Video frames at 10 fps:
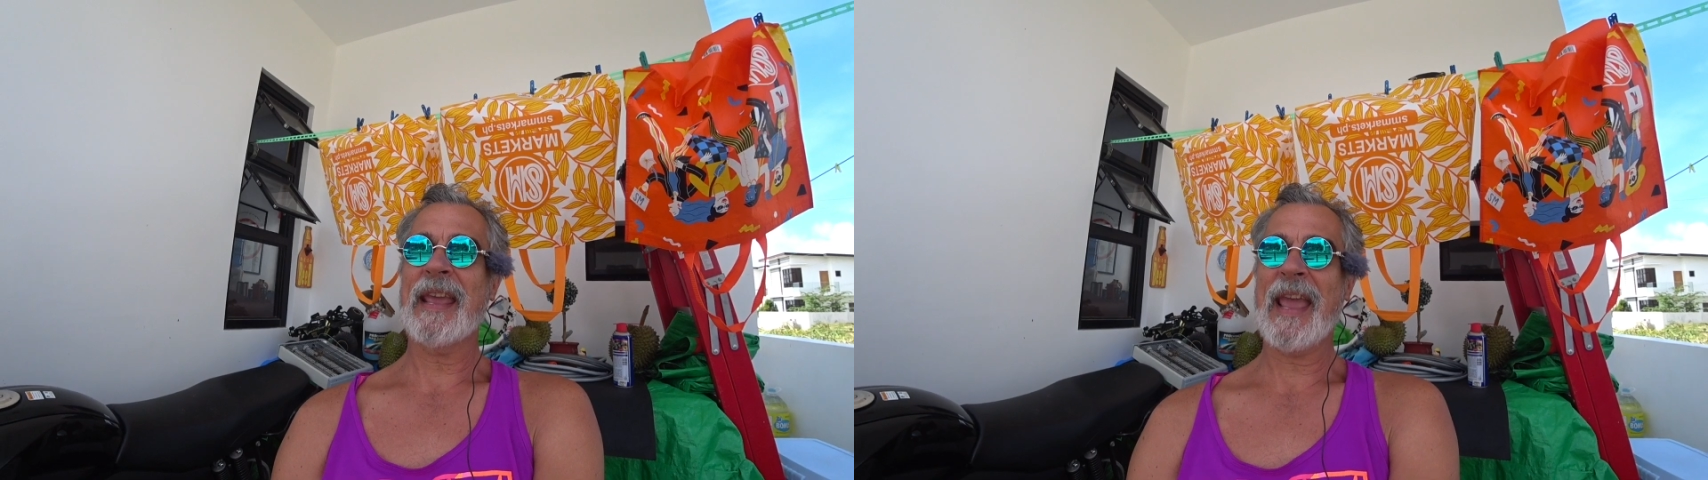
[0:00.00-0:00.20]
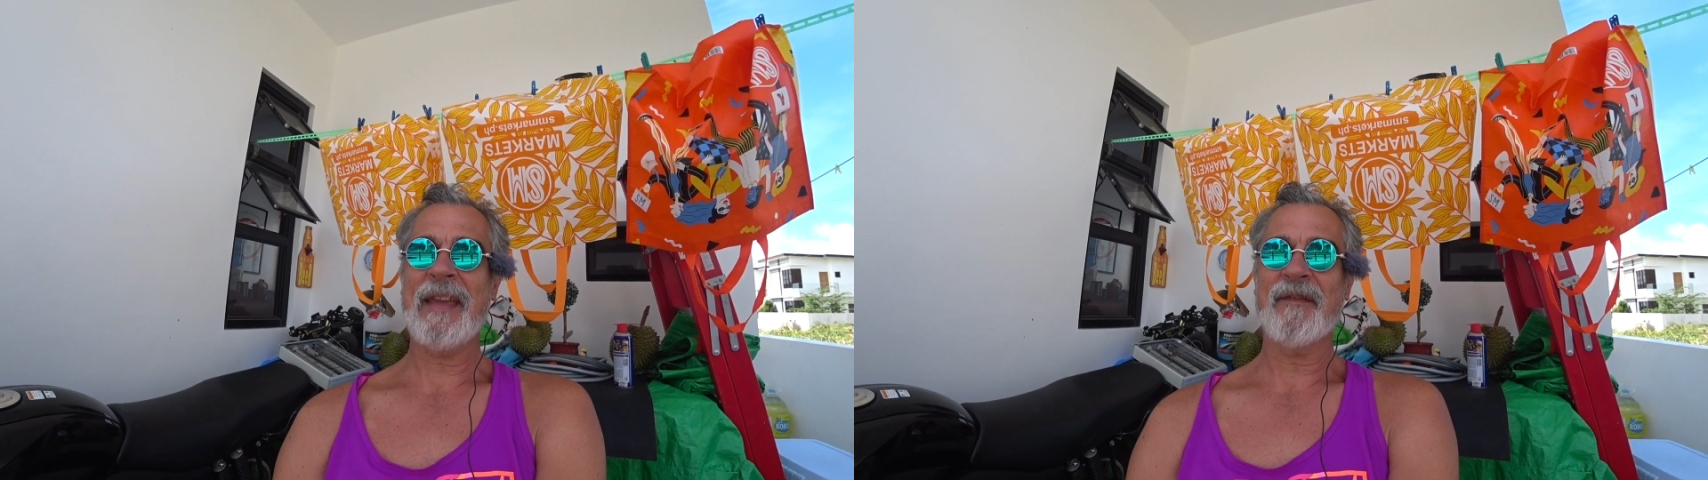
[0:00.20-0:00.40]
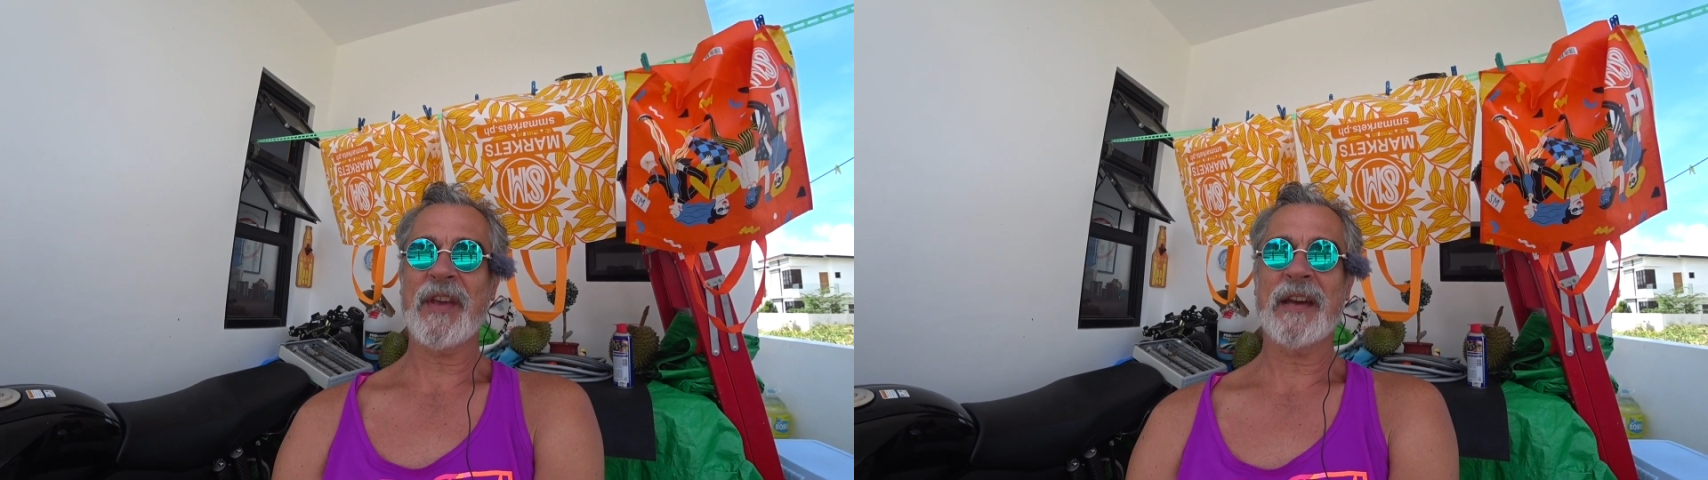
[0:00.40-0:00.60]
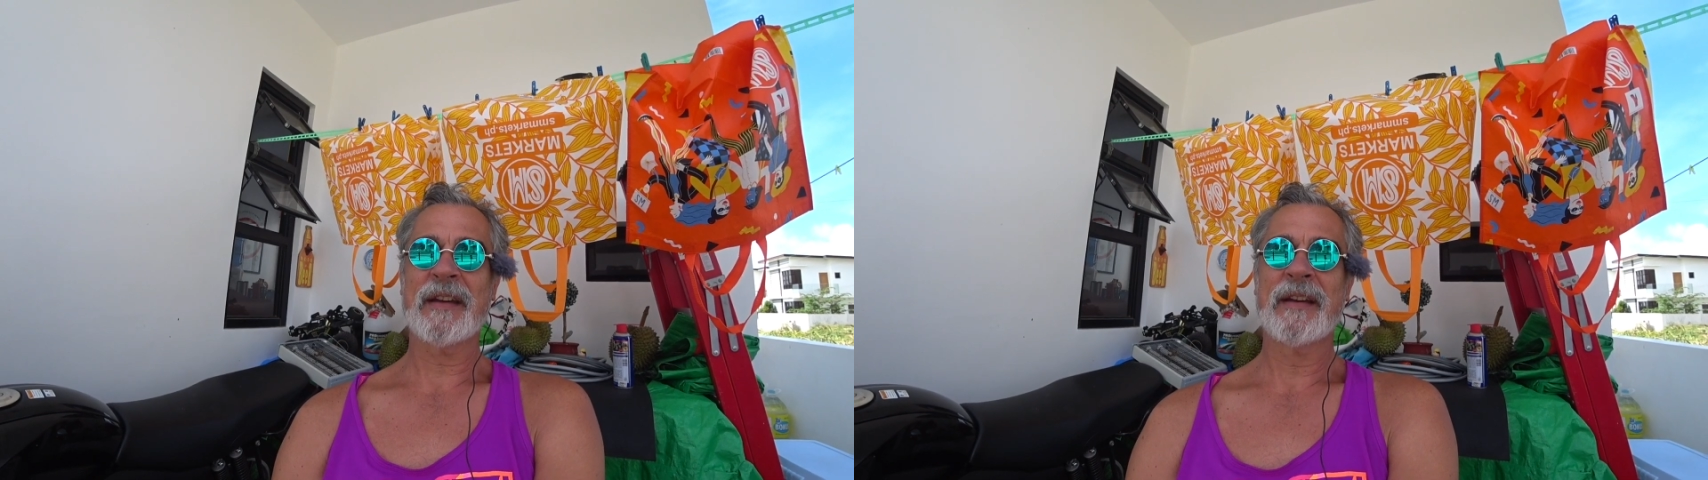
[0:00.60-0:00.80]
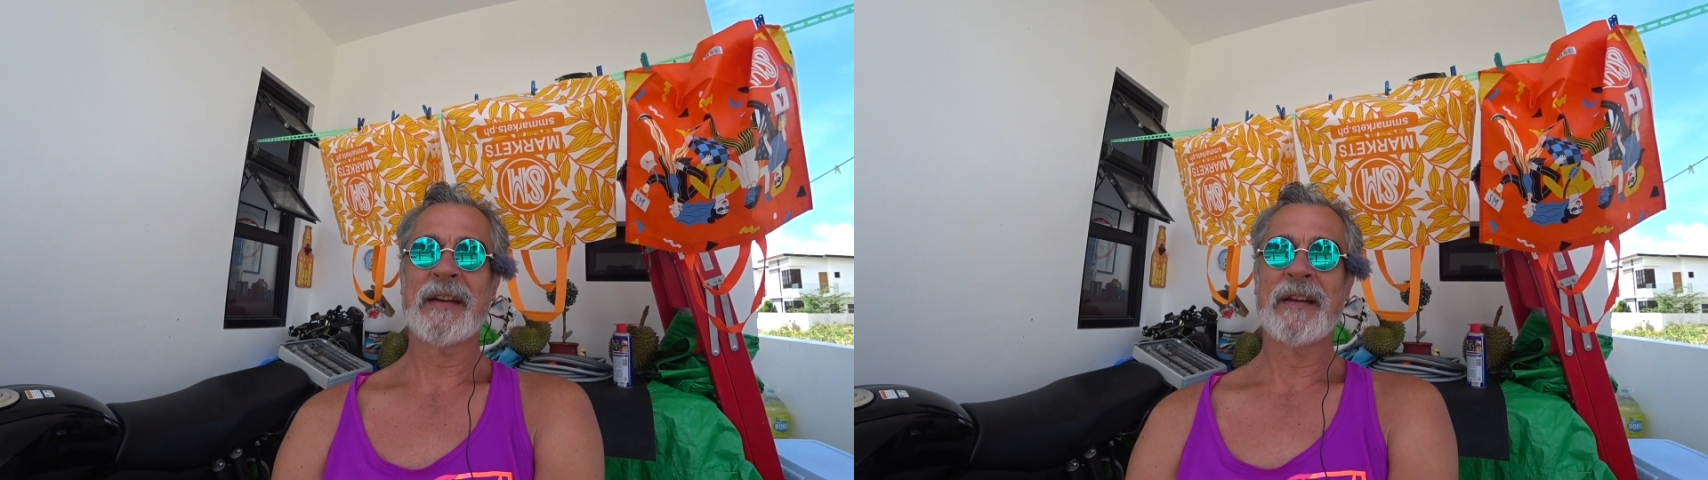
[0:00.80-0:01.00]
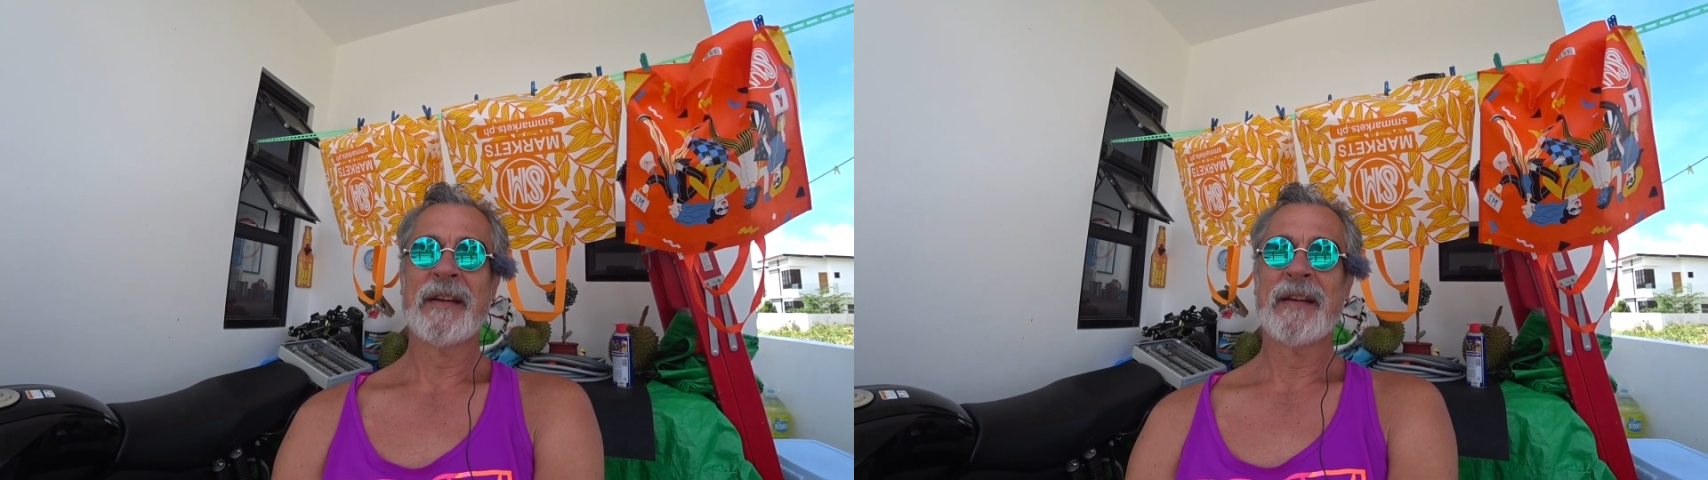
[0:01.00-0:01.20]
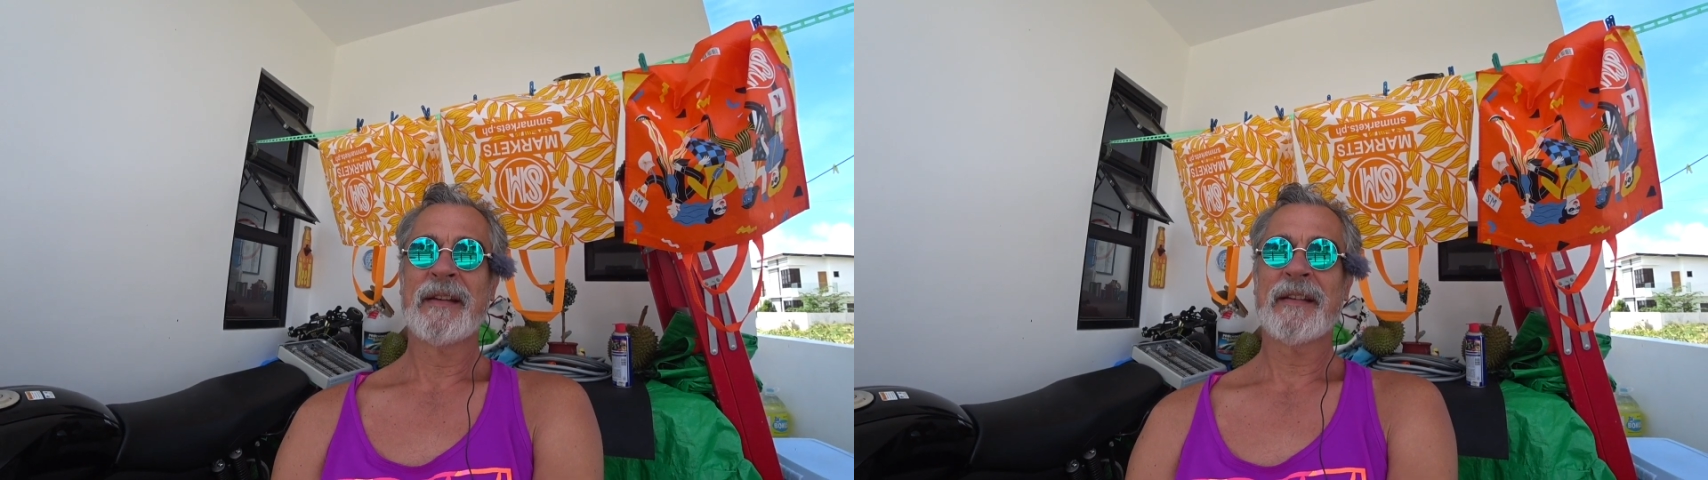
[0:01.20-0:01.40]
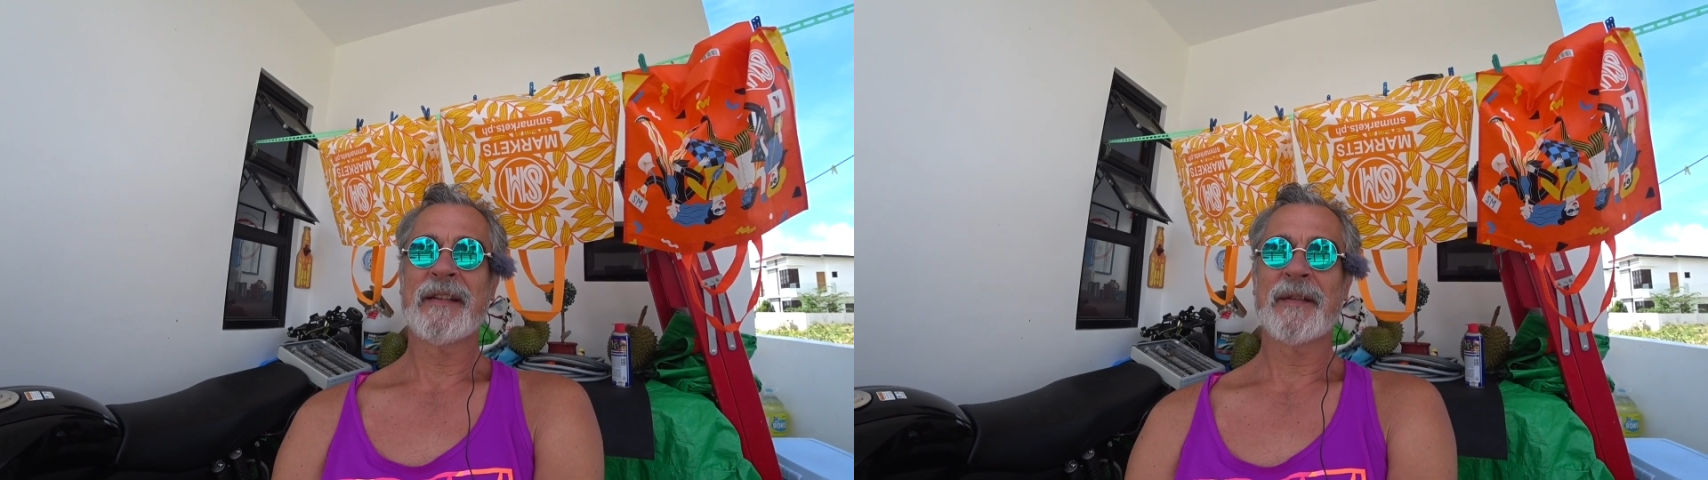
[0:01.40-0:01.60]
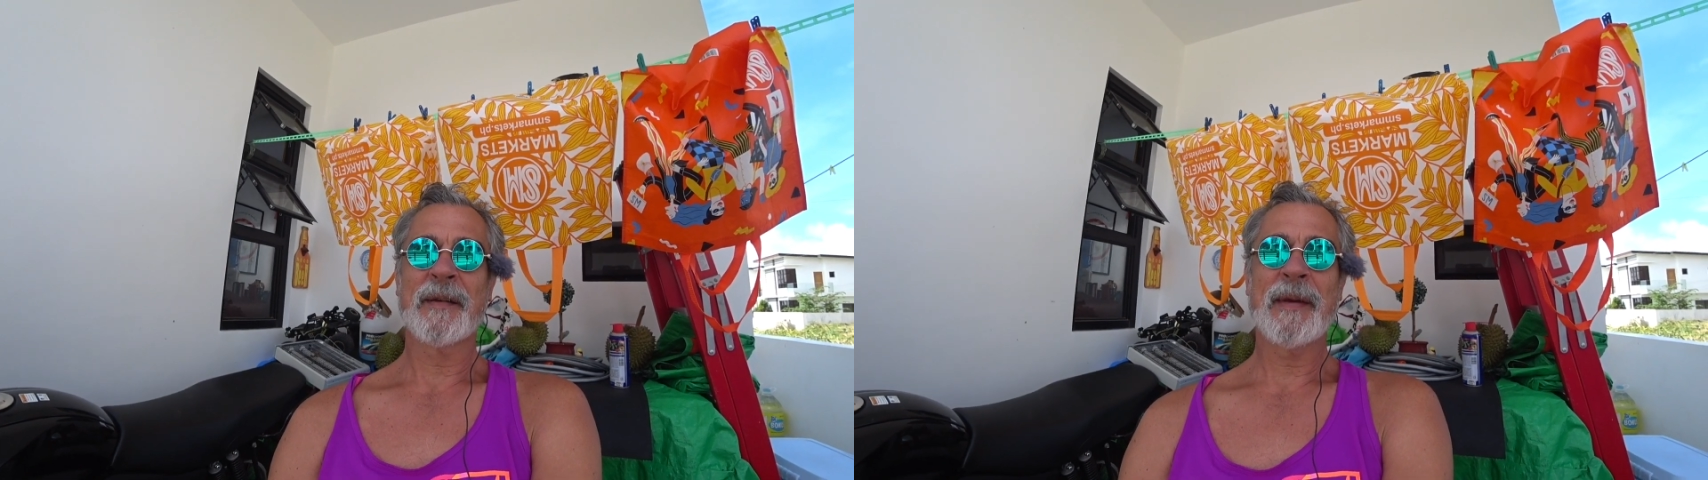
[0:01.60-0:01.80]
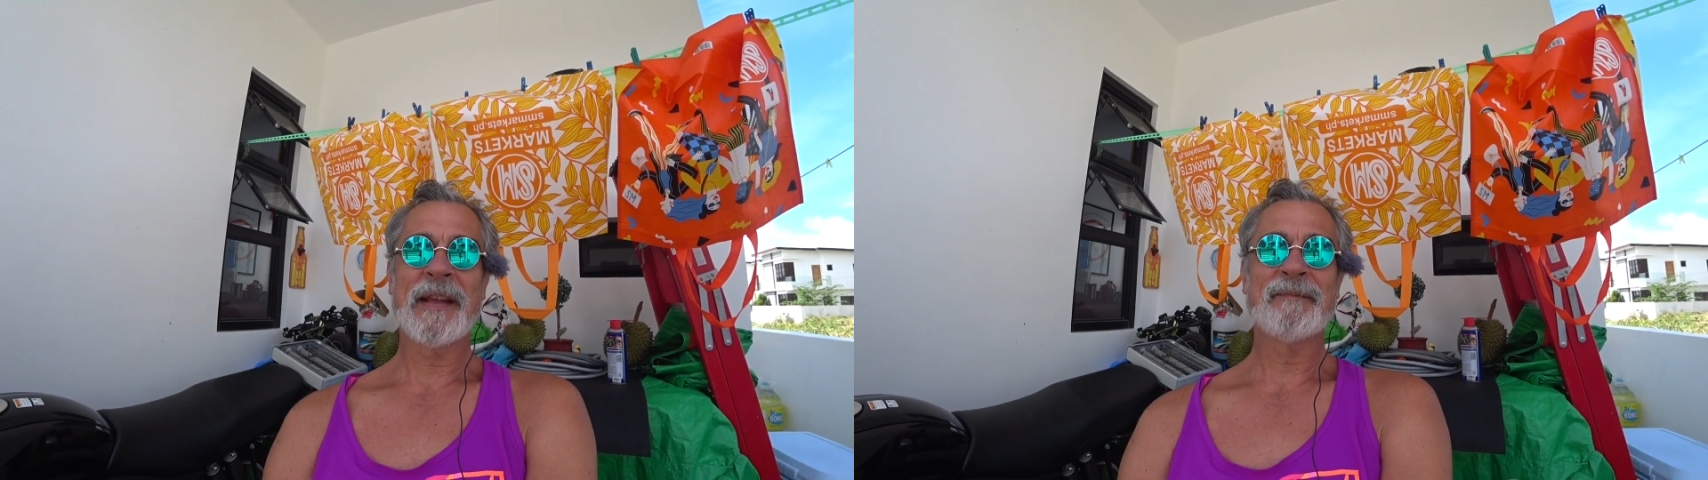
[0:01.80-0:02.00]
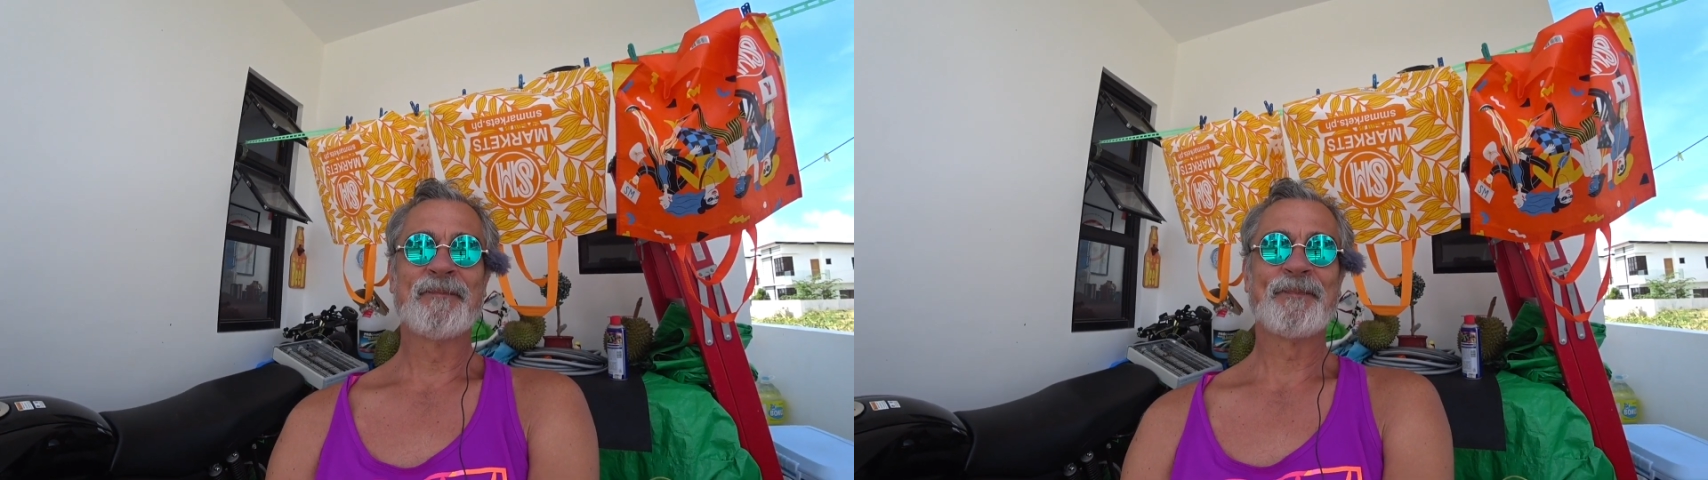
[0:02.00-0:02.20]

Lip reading: gave you. You know what I mean?